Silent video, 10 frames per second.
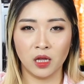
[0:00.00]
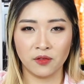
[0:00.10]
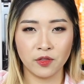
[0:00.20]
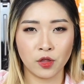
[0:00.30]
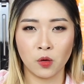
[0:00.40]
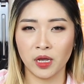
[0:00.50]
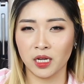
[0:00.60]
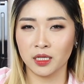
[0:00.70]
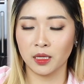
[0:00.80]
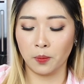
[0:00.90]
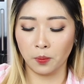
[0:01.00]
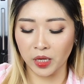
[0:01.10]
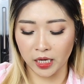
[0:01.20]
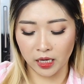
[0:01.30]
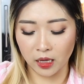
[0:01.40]
even though it is a
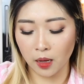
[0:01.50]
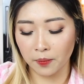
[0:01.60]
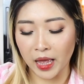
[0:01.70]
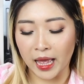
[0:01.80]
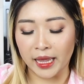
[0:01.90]
medium.